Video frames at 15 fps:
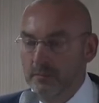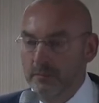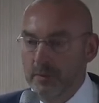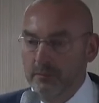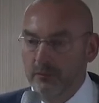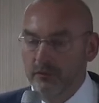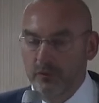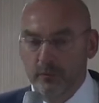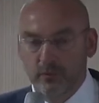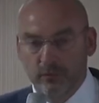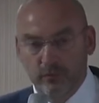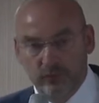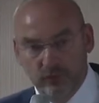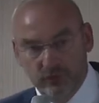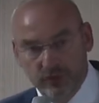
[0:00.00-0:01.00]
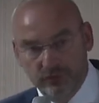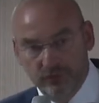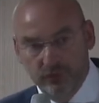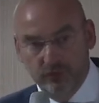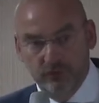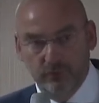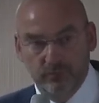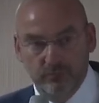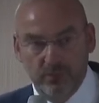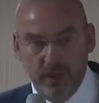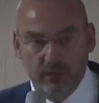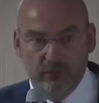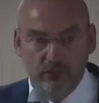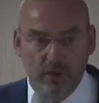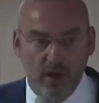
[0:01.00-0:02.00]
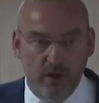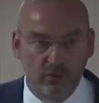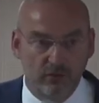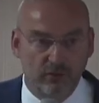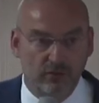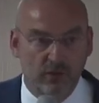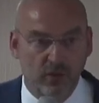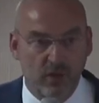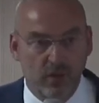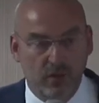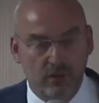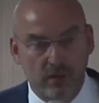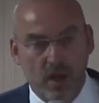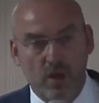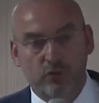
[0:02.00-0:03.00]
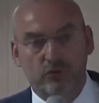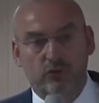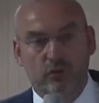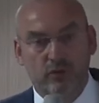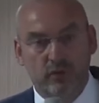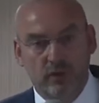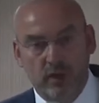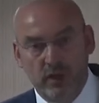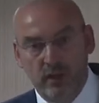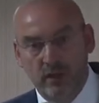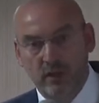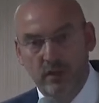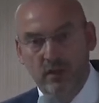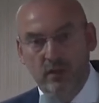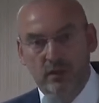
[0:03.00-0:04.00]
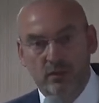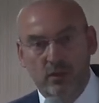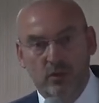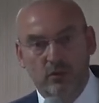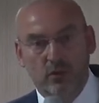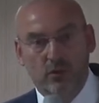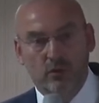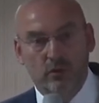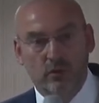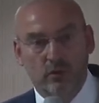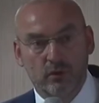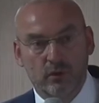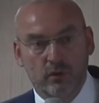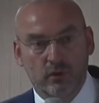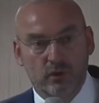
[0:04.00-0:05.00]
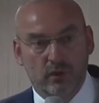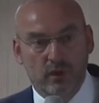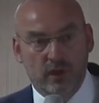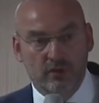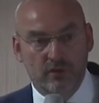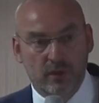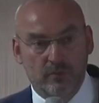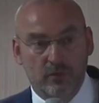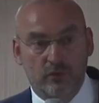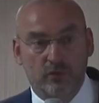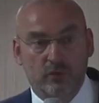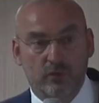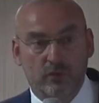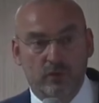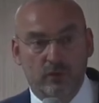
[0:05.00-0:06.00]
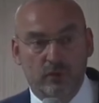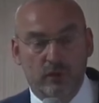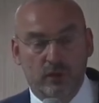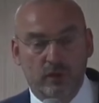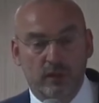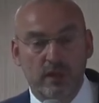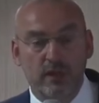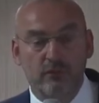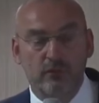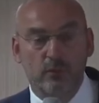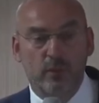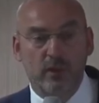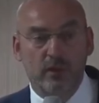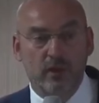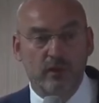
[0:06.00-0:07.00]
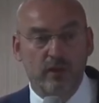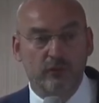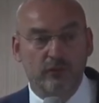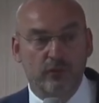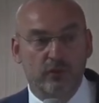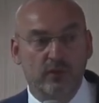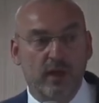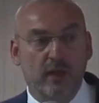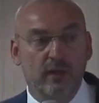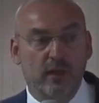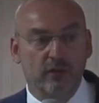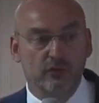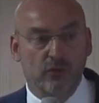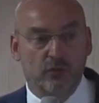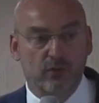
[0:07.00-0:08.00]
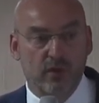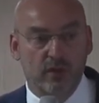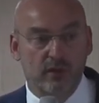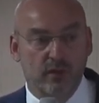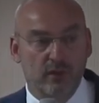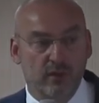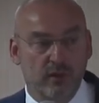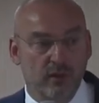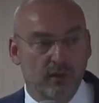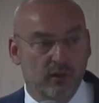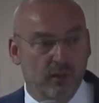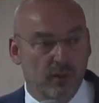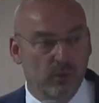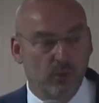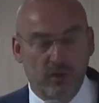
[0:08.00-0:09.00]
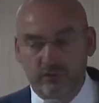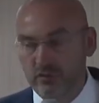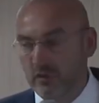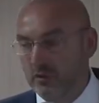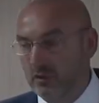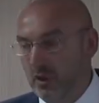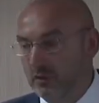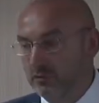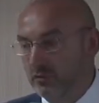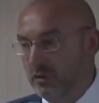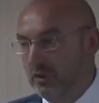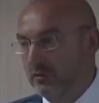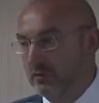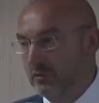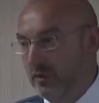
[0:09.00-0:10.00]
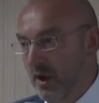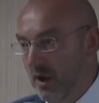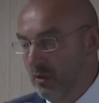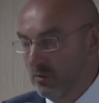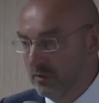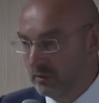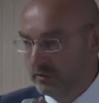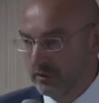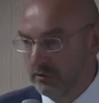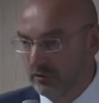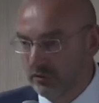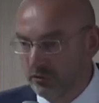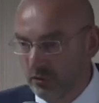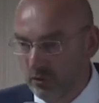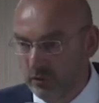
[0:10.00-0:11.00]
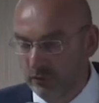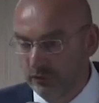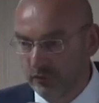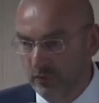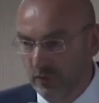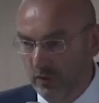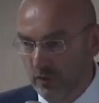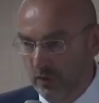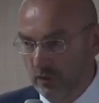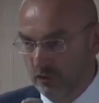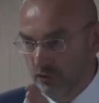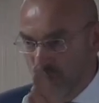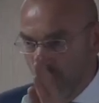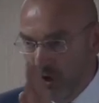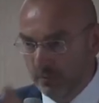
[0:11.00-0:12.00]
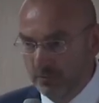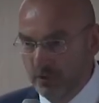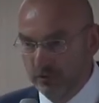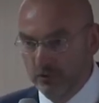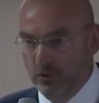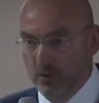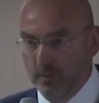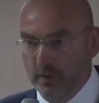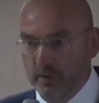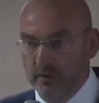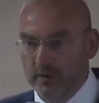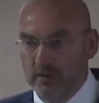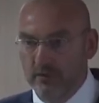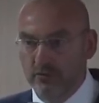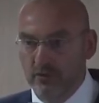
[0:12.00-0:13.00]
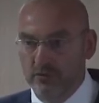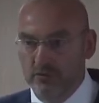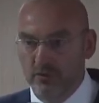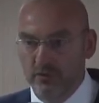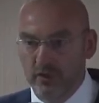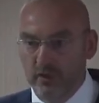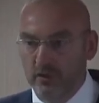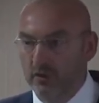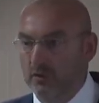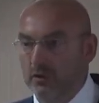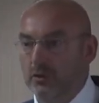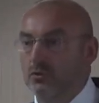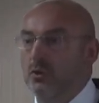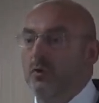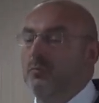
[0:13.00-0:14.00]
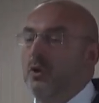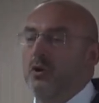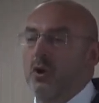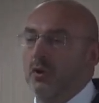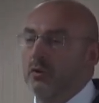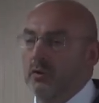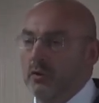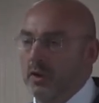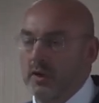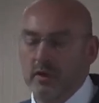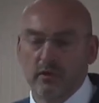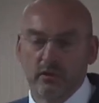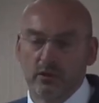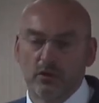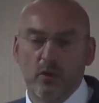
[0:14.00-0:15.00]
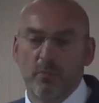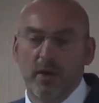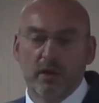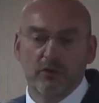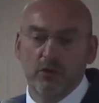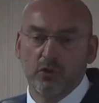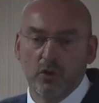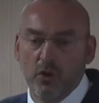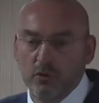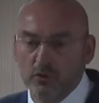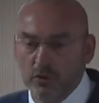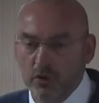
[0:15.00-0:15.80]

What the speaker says: People from different backgrounds now suddenly no longer accepted. Even when they lived for decades already in Western countries, now there is a sort of sharpness coming in the discussion saying you don't belong here, go back to your